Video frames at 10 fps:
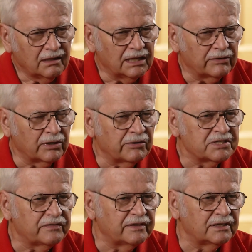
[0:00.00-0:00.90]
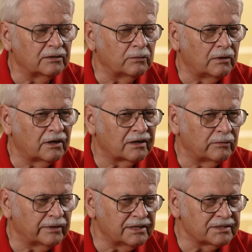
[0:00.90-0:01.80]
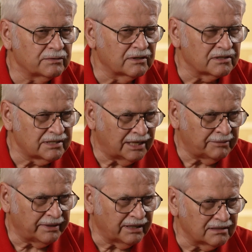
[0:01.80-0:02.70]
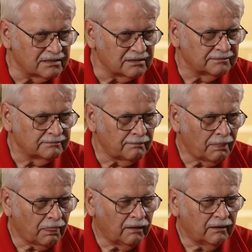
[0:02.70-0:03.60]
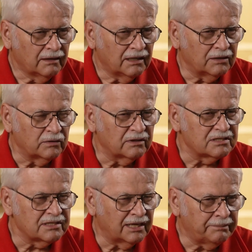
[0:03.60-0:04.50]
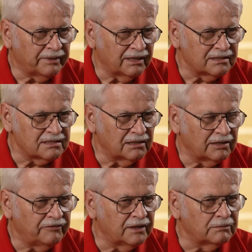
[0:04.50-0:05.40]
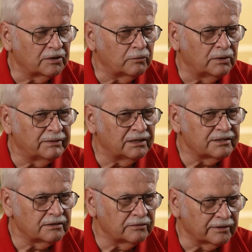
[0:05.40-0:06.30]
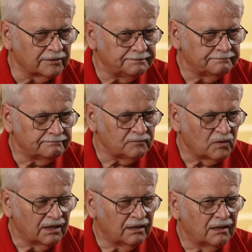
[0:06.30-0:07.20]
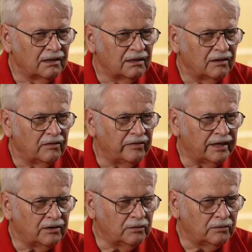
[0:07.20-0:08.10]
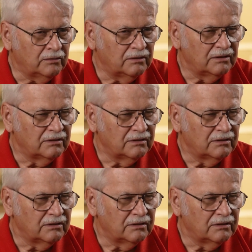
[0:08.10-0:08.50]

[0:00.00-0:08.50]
they would always flood the waterways with their sampans and with the sampans, they filled them with women and children. They knew